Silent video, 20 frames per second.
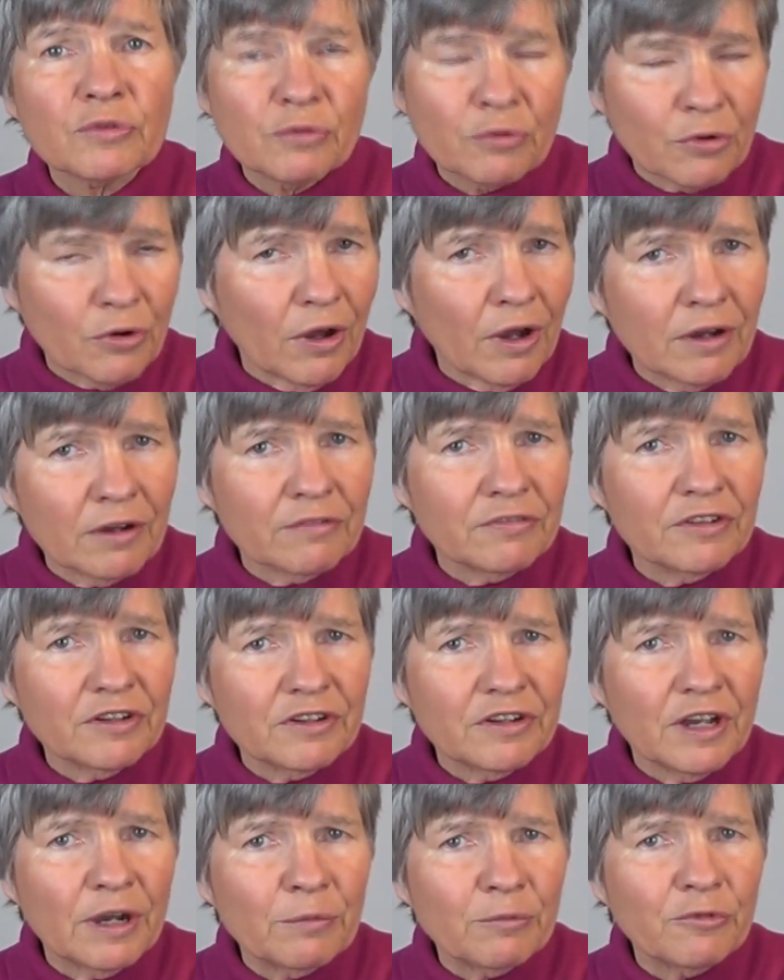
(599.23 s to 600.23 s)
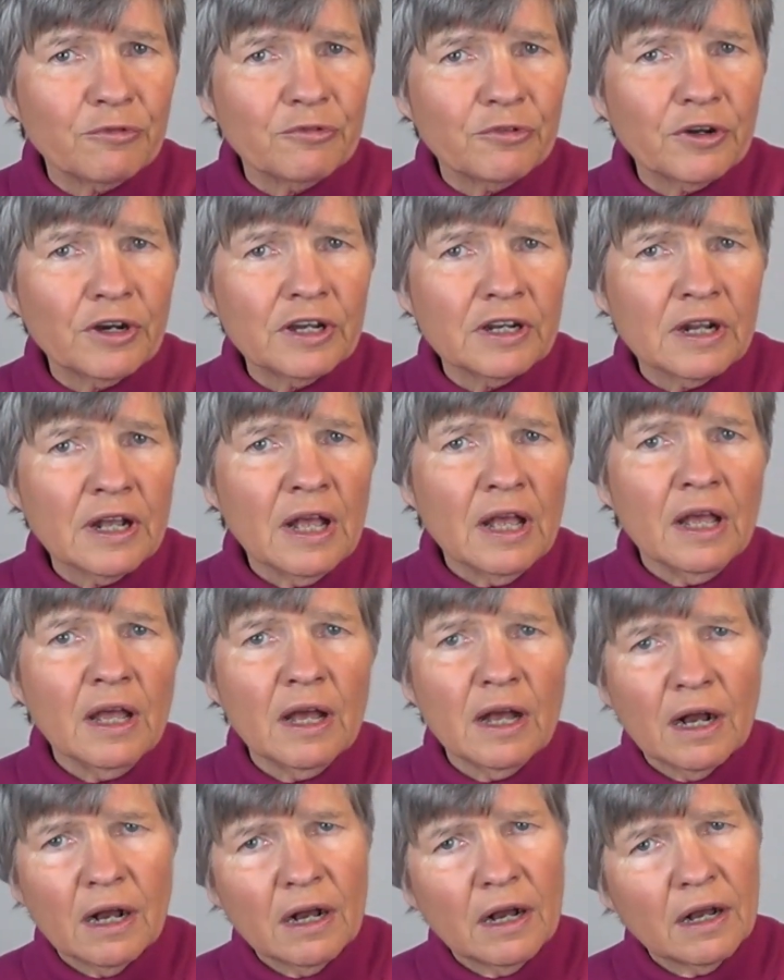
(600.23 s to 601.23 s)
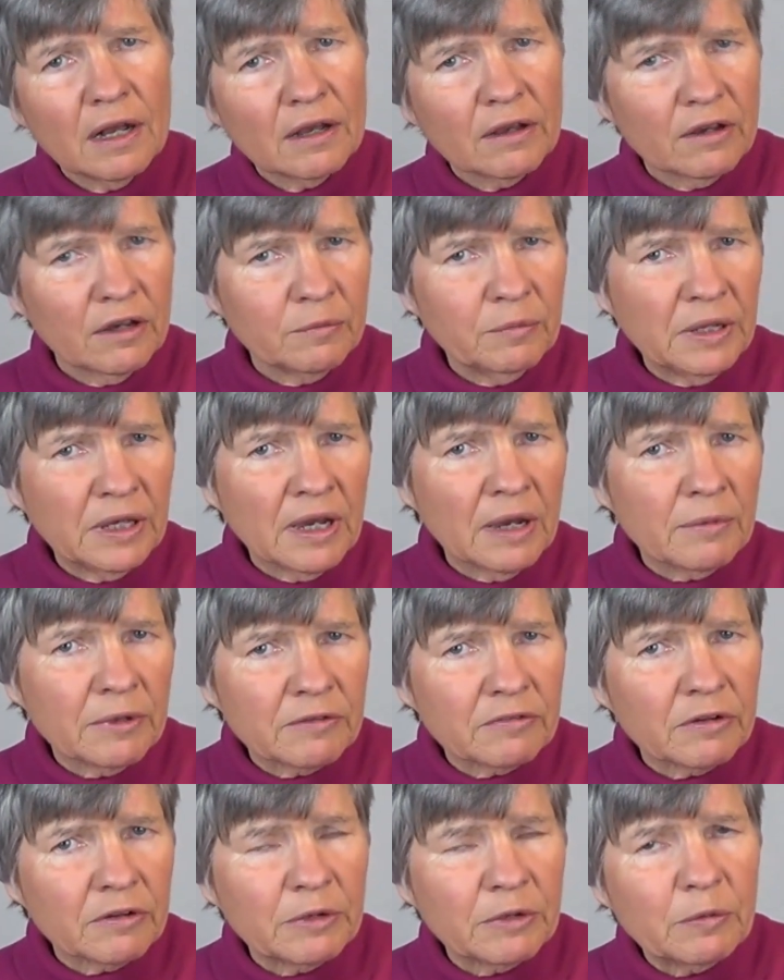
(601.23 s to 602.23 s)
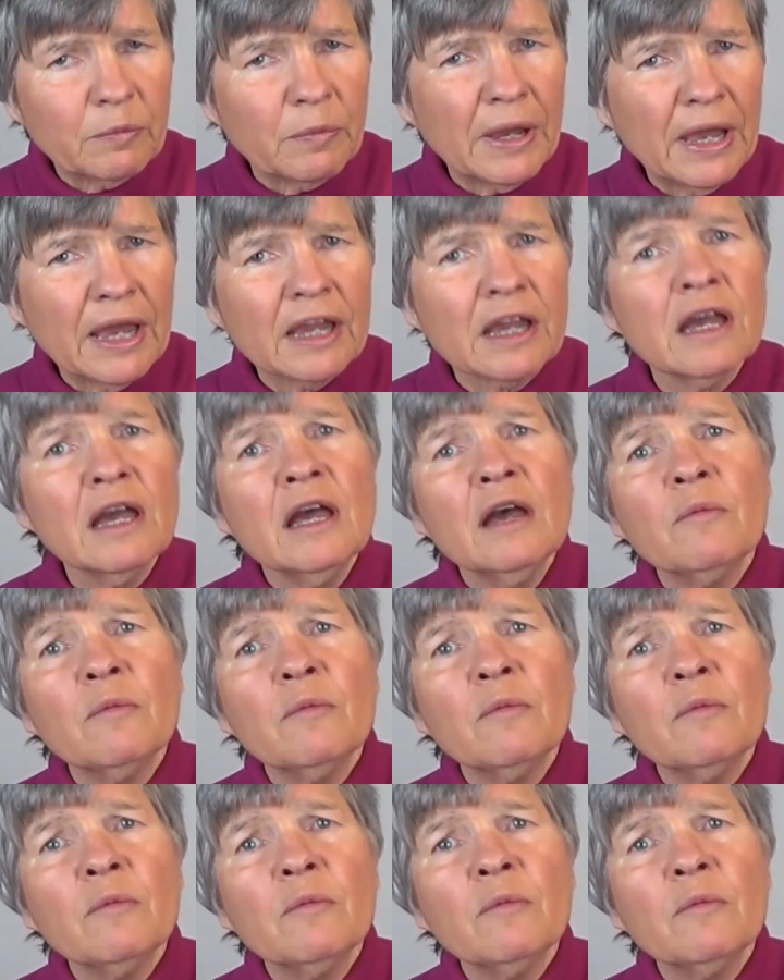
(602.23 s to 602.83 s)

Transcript: wrong with your numb foot. Could be coming from your back,